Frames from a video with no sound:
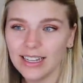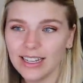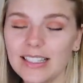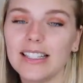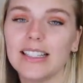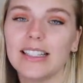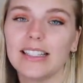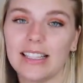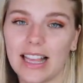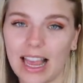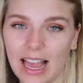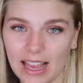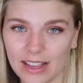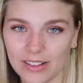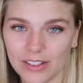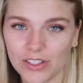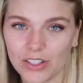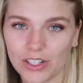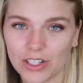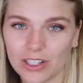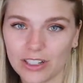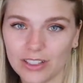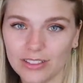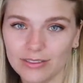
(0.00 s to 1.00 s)

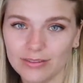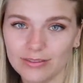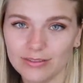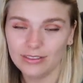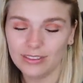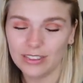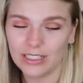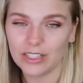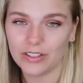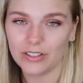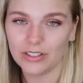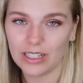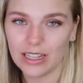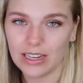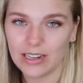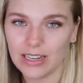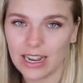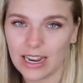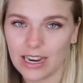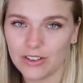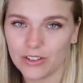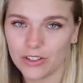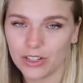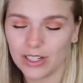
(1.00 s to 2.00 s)
disaster, literally
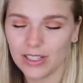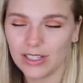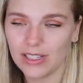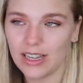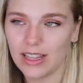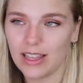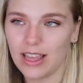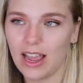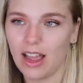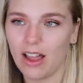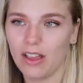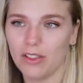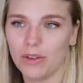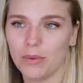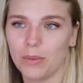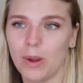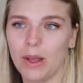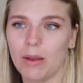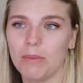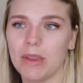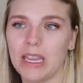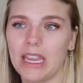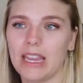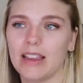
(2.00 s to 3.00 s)
dangerous to the health and
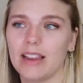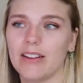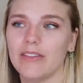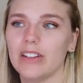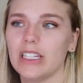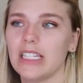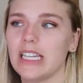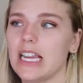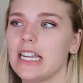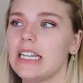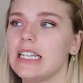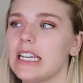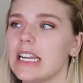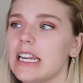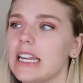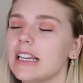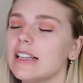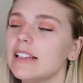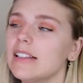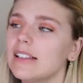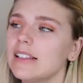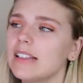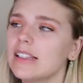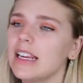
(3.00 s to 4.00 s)
well-being of
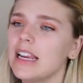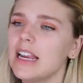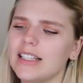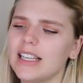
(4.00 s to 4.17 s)
attendees.